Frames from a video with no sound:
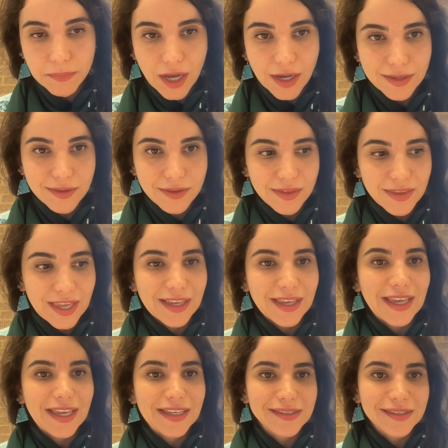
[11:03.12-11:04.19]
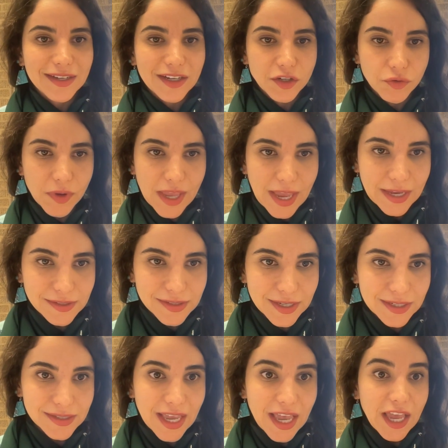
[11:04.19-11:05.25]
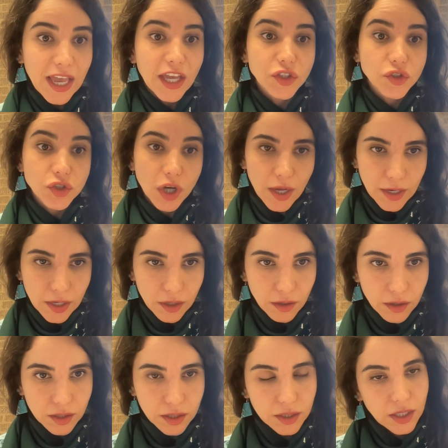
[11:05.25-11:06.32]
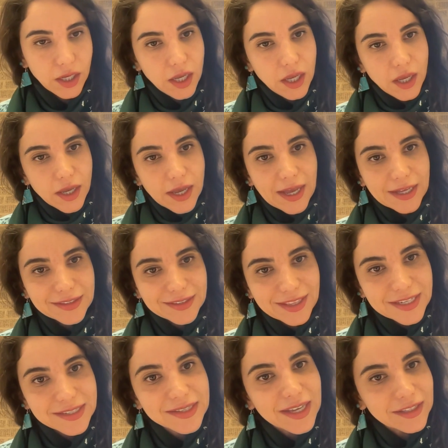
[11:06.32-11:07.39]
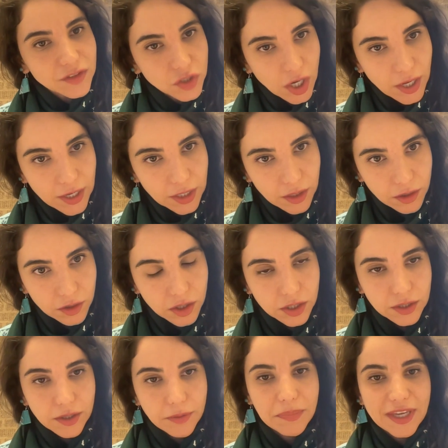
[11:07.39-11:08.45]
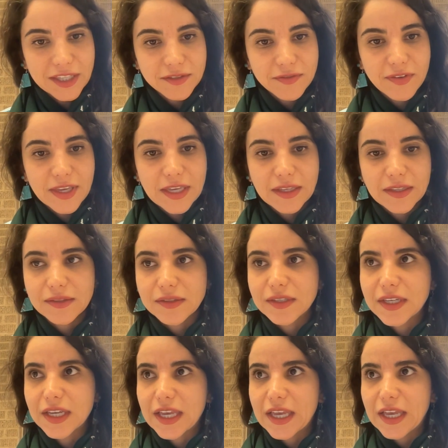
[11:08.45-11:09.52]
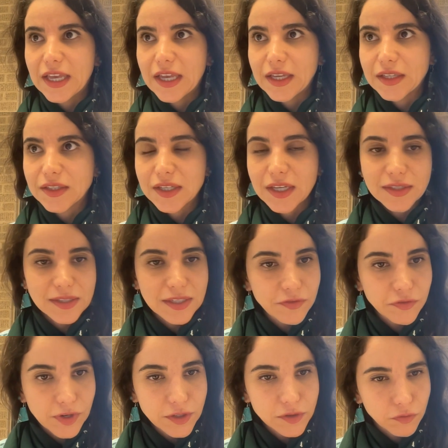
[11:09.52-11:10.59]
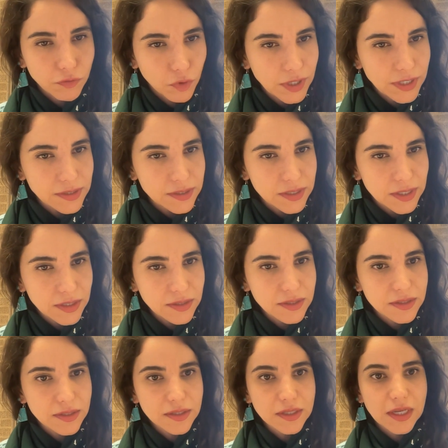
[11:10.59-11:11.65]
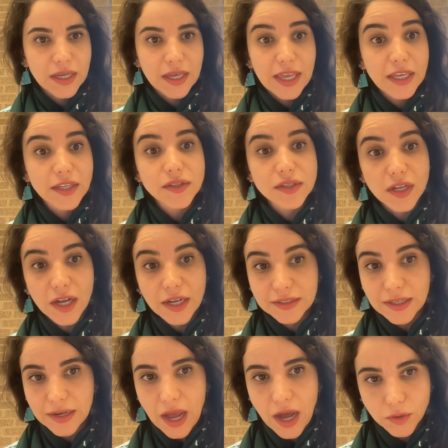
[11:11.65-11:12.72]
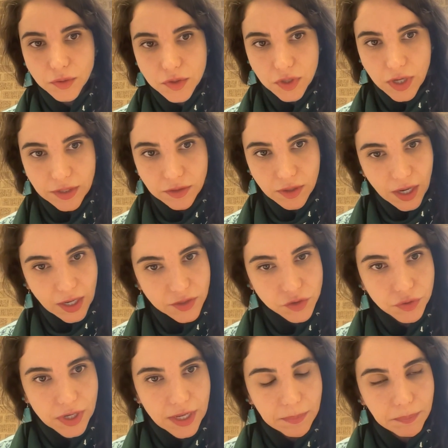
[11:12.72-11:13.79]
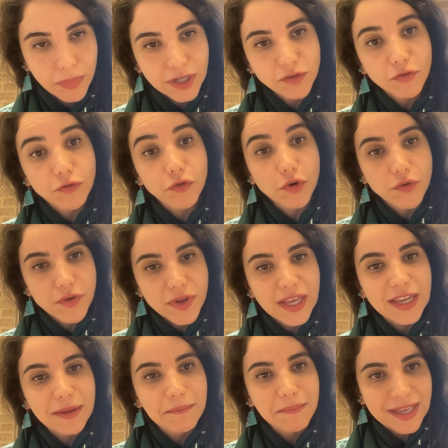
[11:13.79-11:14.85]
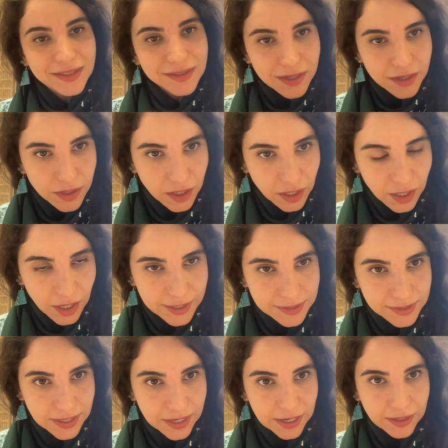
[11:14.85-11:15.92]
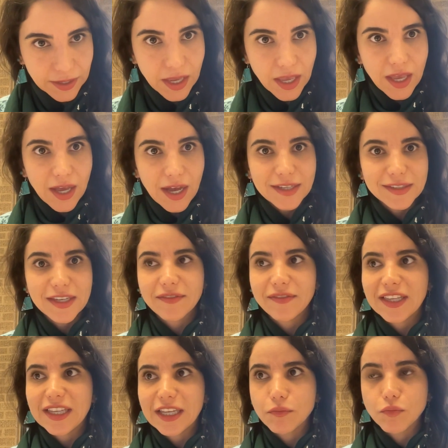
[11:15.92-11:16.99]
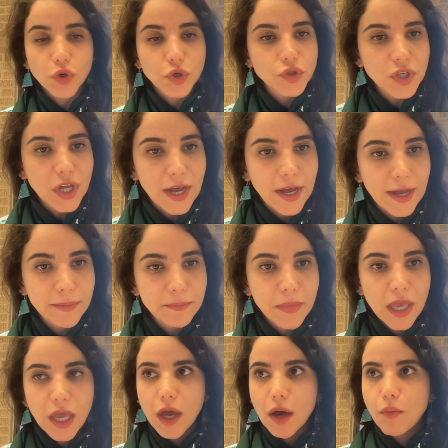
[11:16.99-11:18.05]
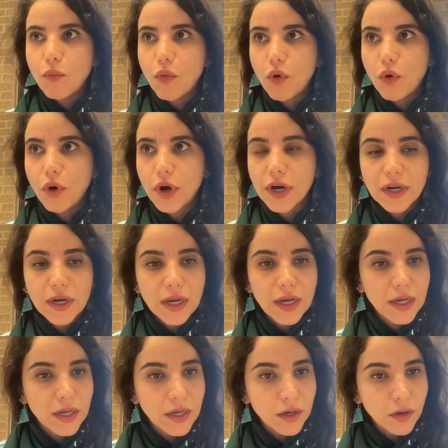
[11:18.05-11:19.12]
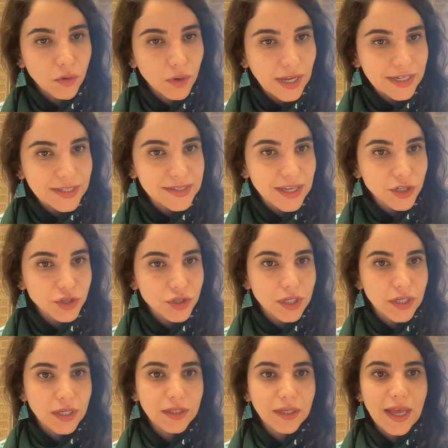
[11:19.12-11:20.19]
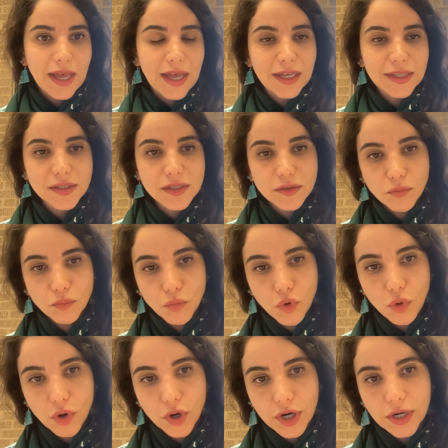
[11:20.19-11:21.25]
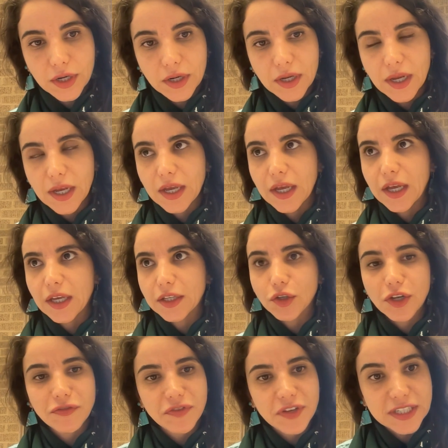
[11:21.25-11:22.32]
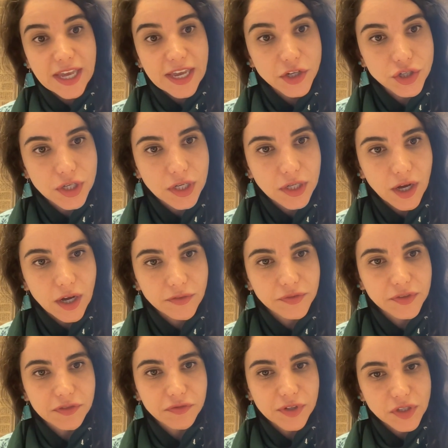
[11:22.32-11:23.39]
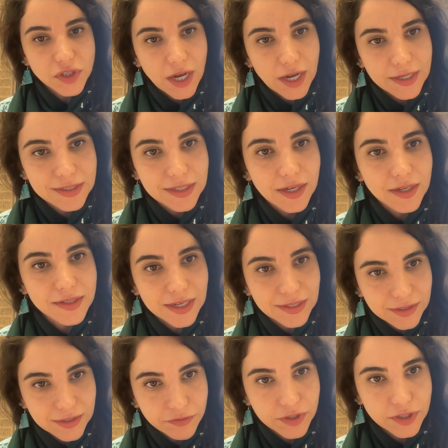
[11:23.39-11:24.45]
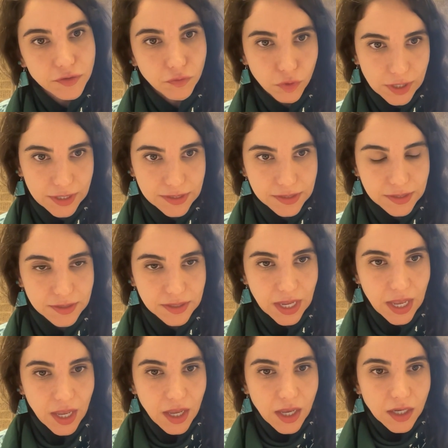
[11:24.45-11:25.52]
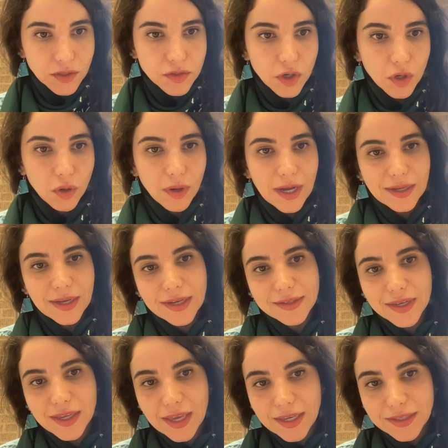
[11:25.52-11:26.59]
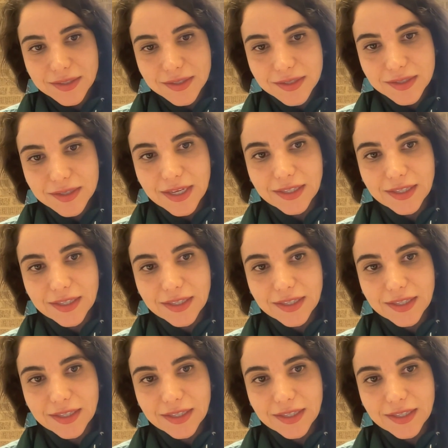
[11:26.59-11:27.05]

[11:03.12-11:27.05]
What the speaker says: I think it created a dialogue, at least a dialogue between the different voices inside and outside country. But for really materializing, I think we need more time, more organization, and more unification of different ideas and different voices. So I think it's